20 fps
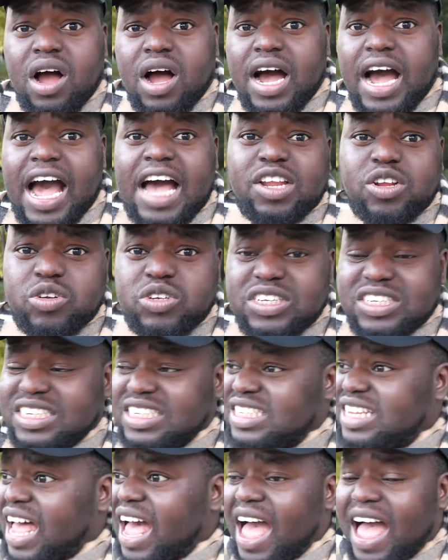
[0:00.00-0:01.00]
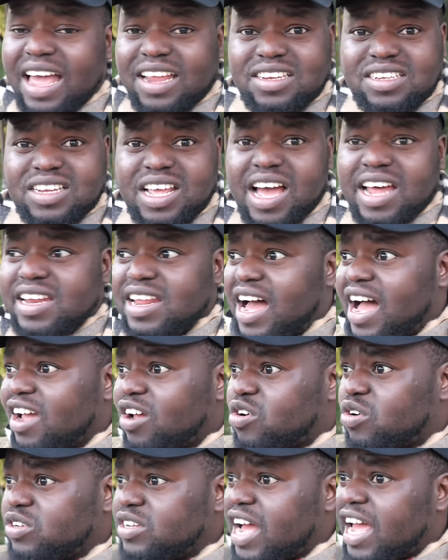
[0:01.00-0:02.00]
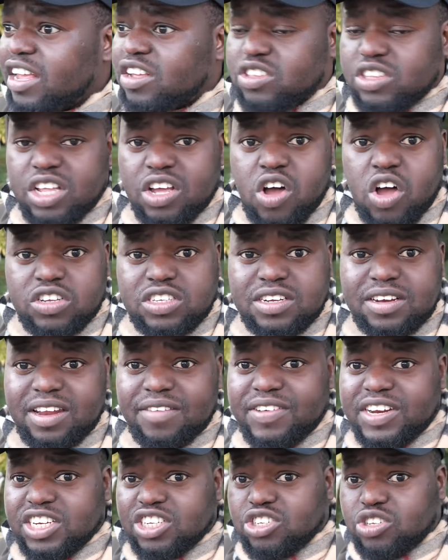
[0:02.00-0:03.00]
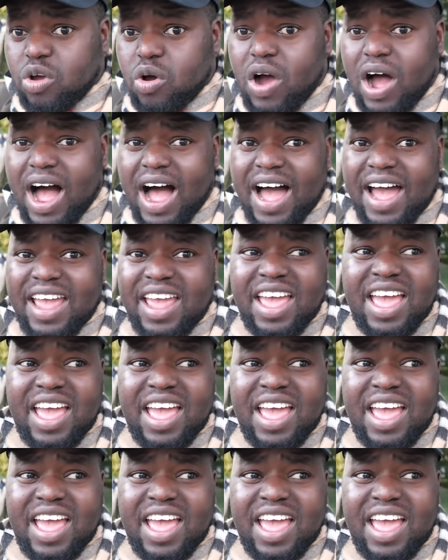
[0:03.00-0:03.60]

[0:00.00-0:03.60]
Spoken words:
I don't understand. And the cost of living is so high